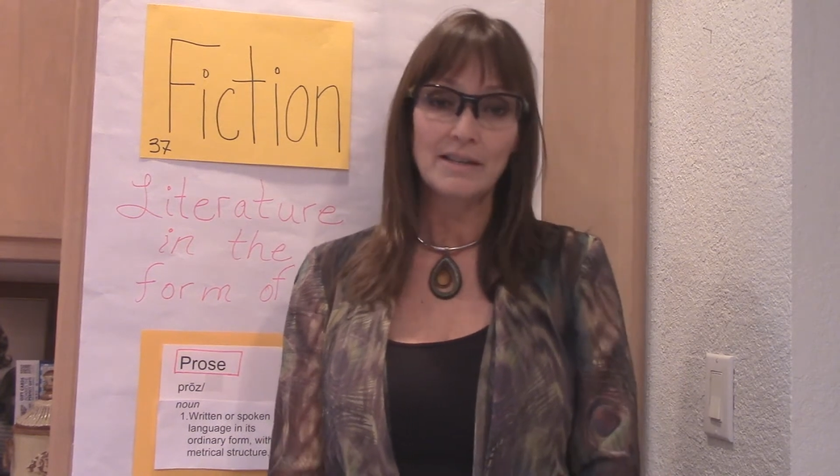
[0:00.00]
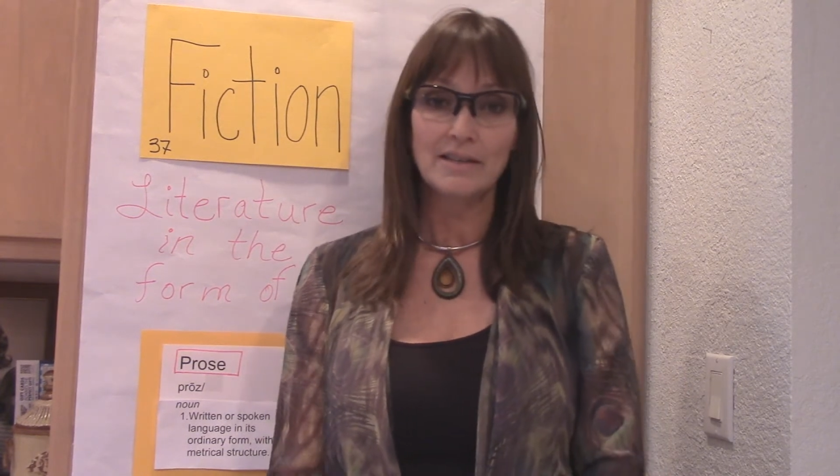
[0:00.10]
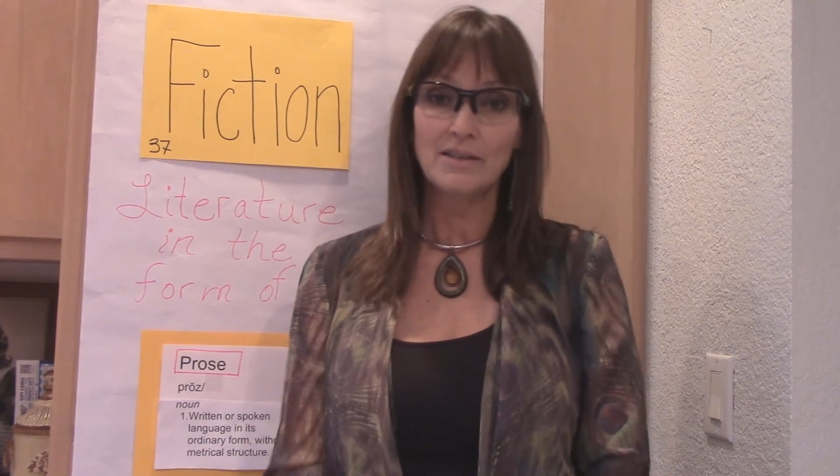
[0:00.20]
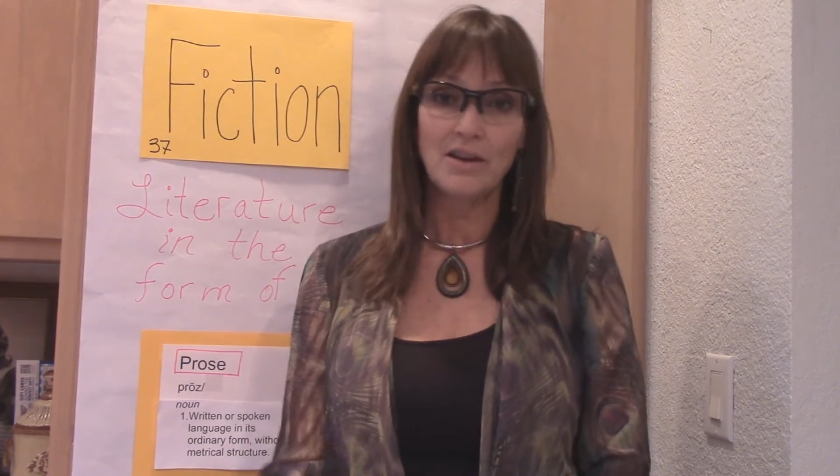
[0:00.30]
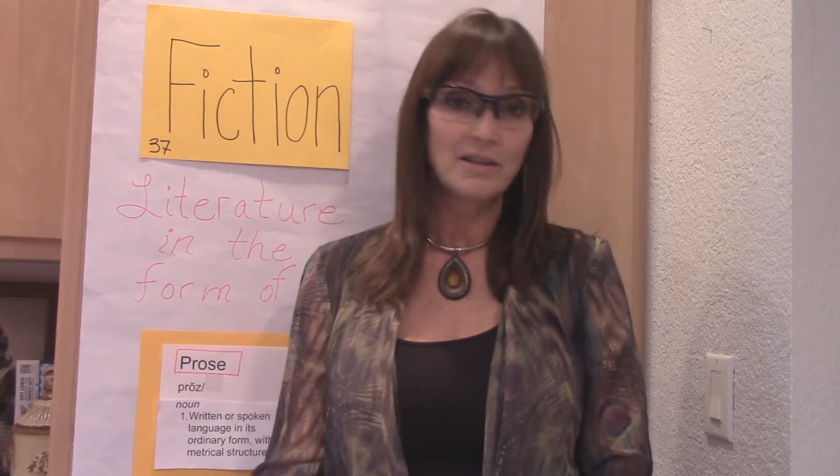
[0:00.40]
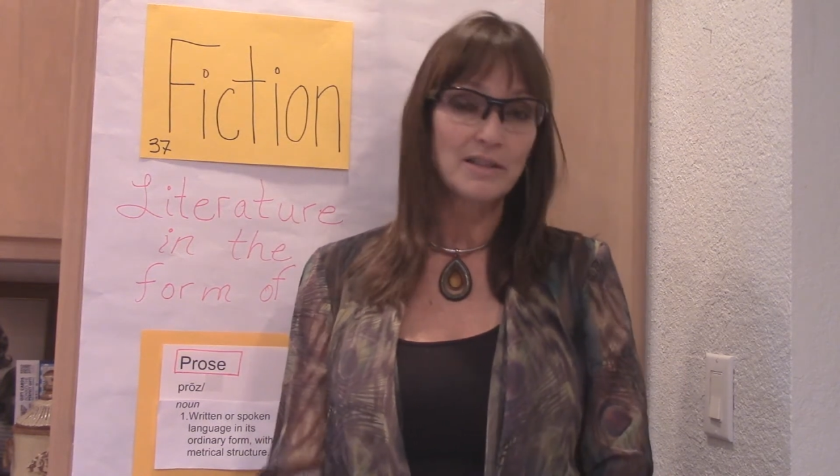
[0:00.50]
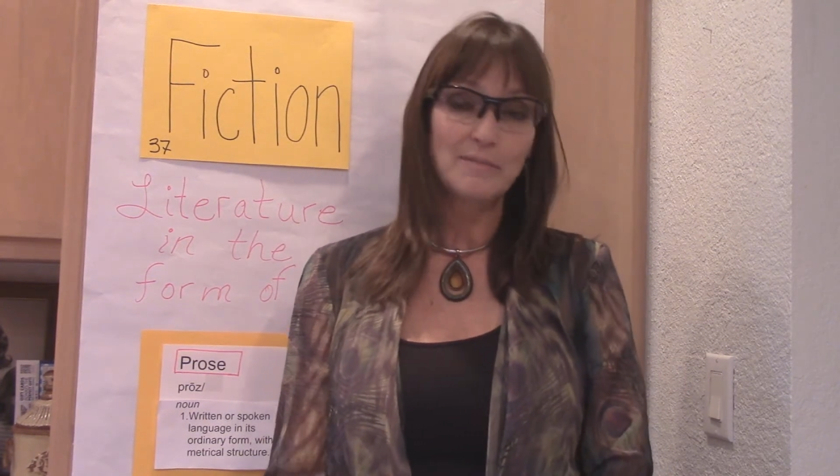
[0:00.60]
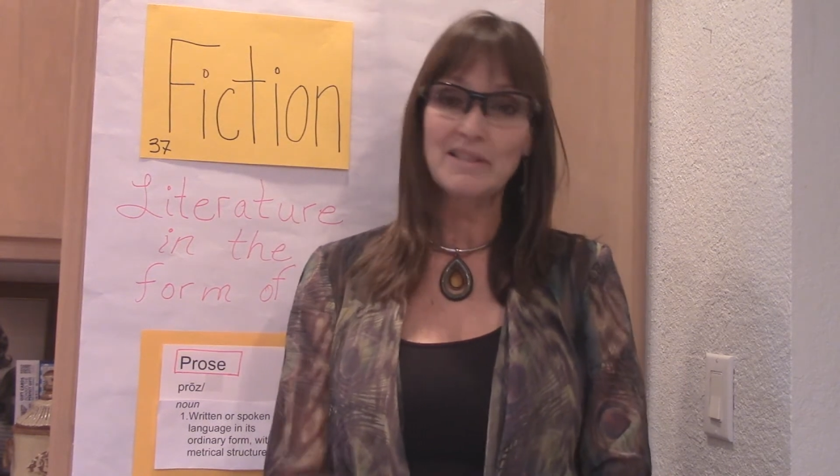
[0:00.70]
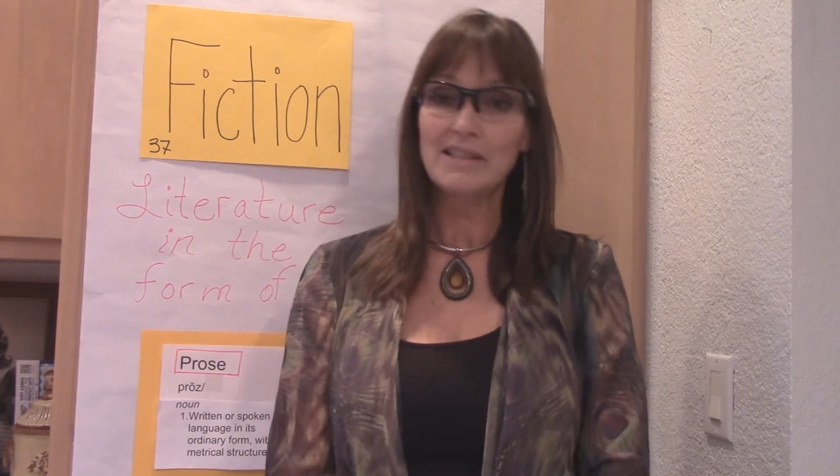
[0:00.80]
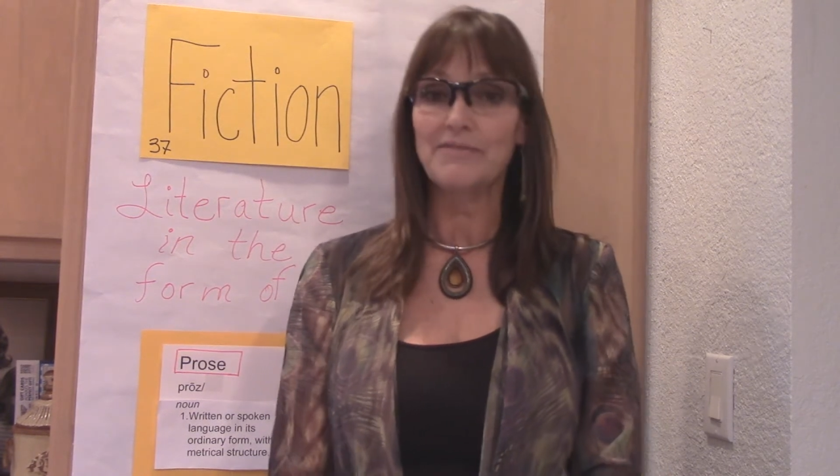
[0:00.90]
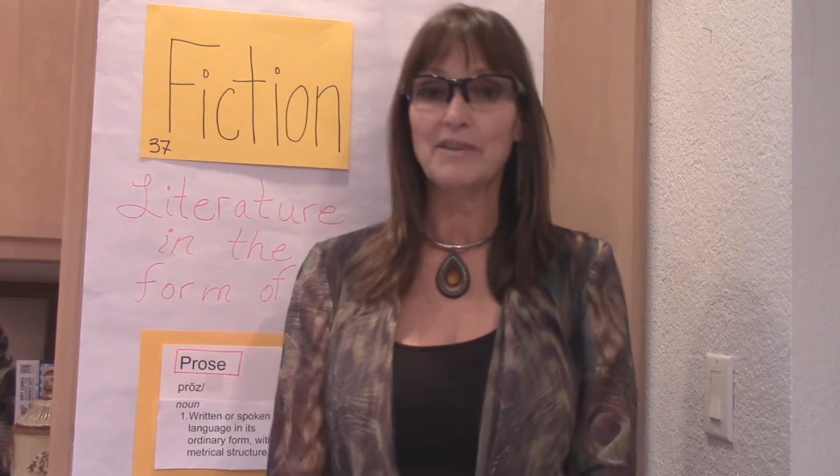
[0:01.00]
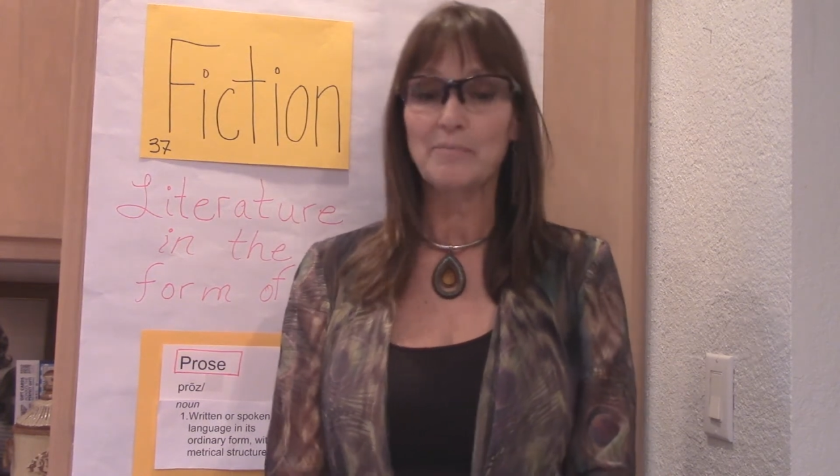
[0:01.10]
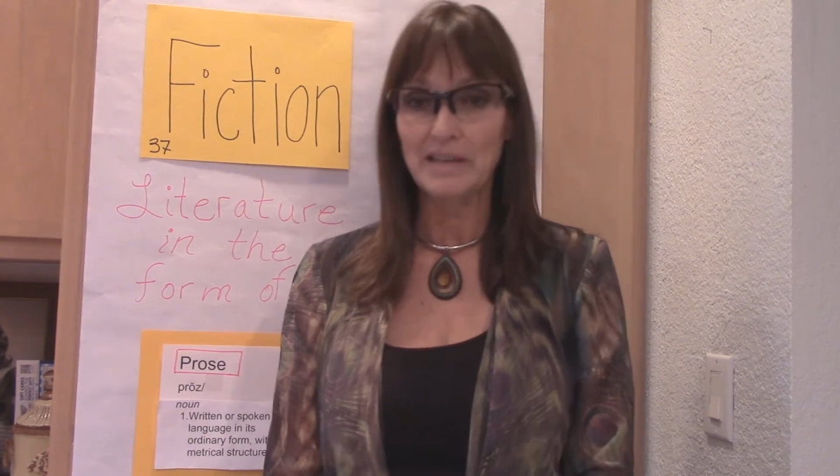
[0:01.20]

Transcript: it's not a specific